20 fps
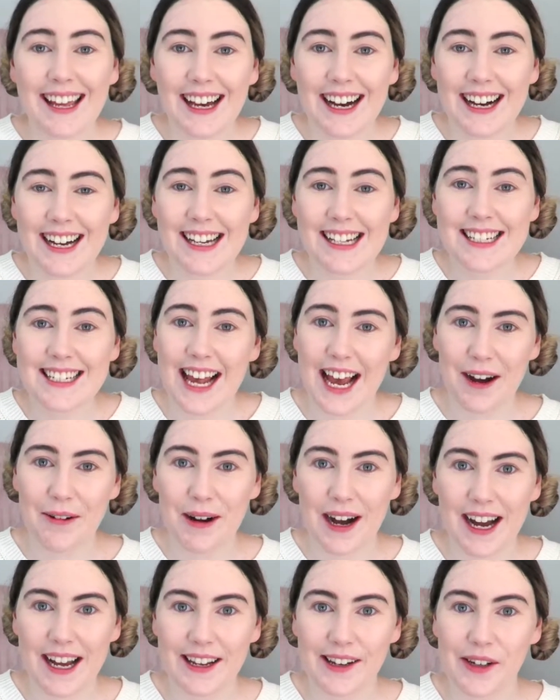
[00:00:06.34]
guys, how
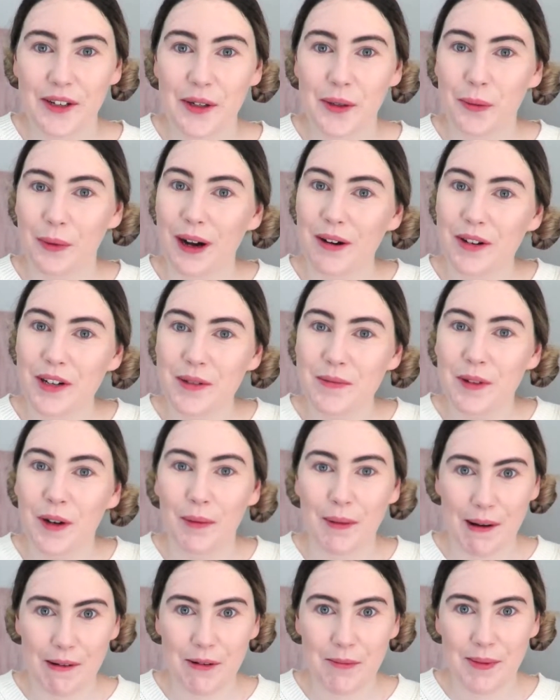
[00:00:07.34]
are you?
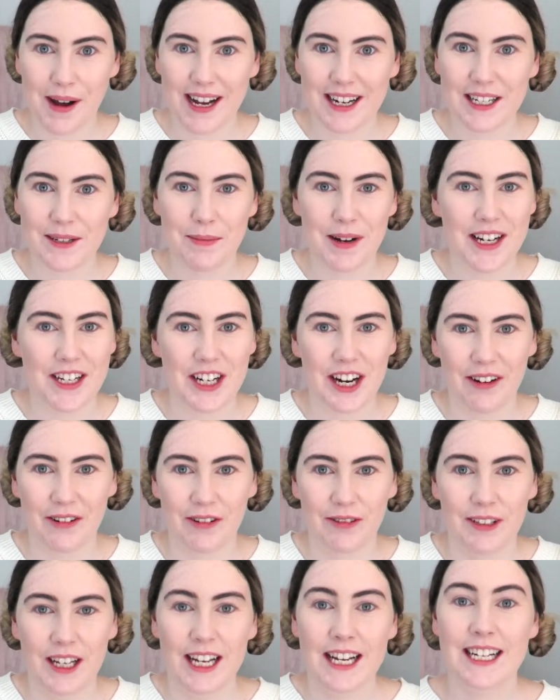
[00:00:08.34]
Welcome back to my
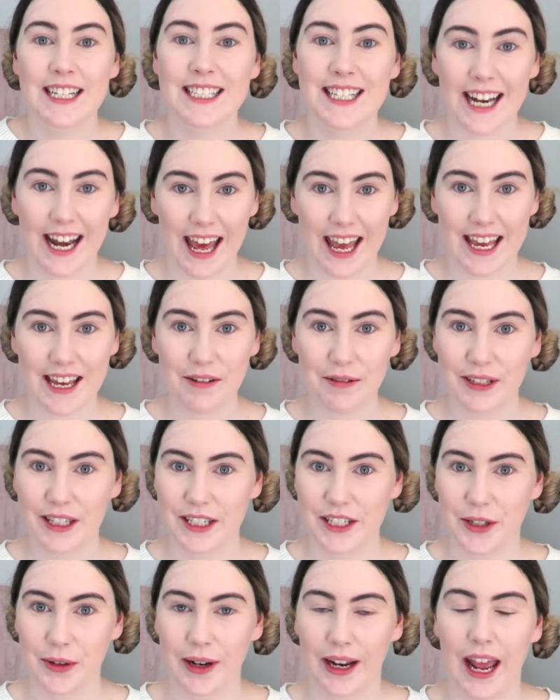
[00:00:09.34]
channel. Today we are
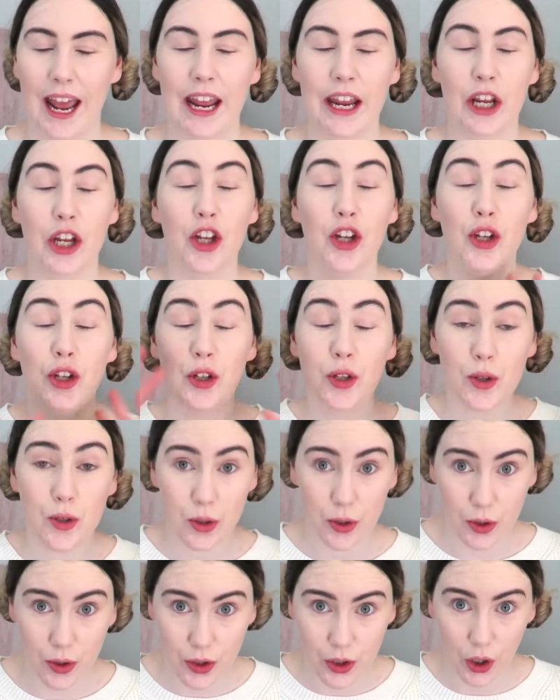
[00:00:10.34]
doing a
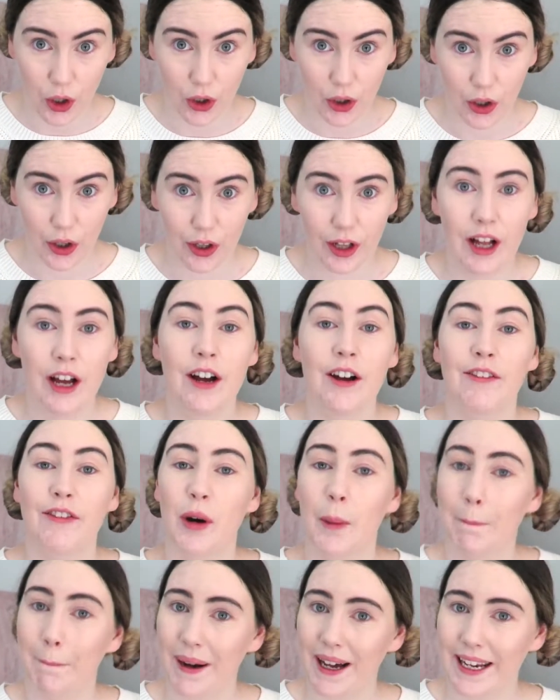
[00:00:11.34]
huge haul
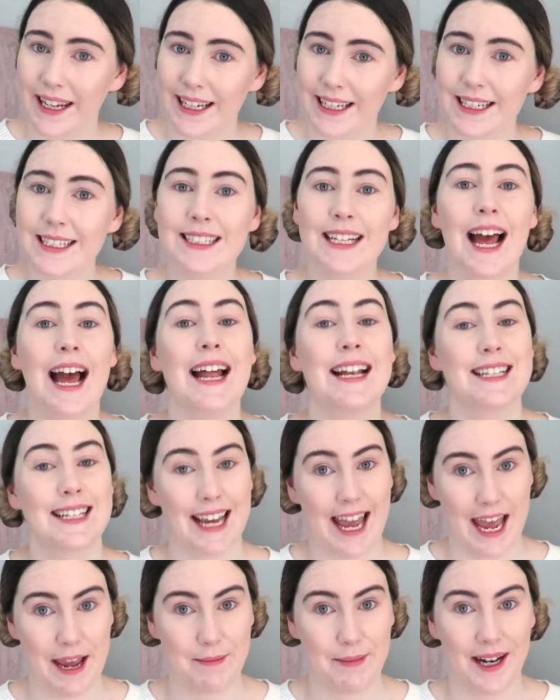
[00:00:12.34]
from Bunnings and
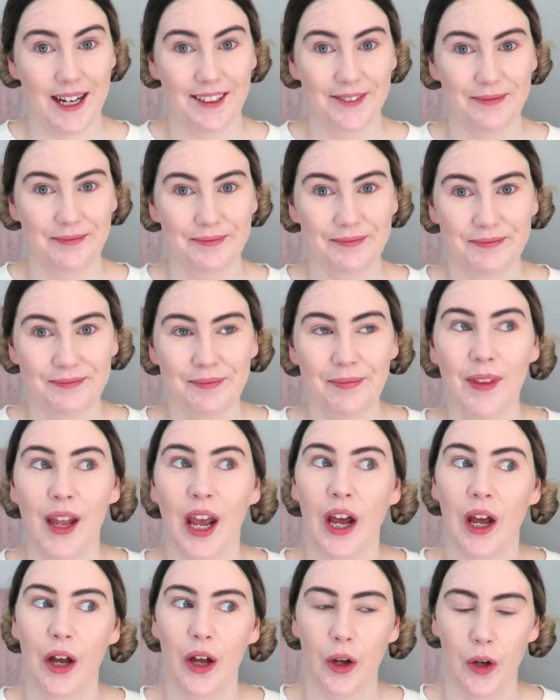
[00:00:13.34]
Kmart.
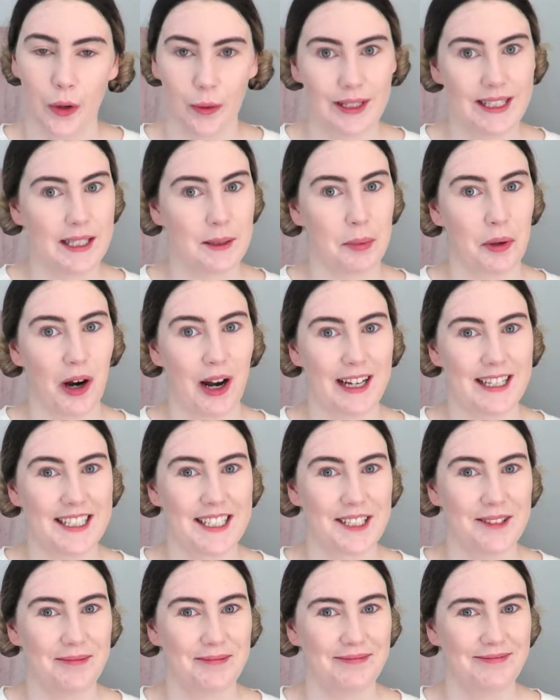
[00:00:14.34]
Who is surprised?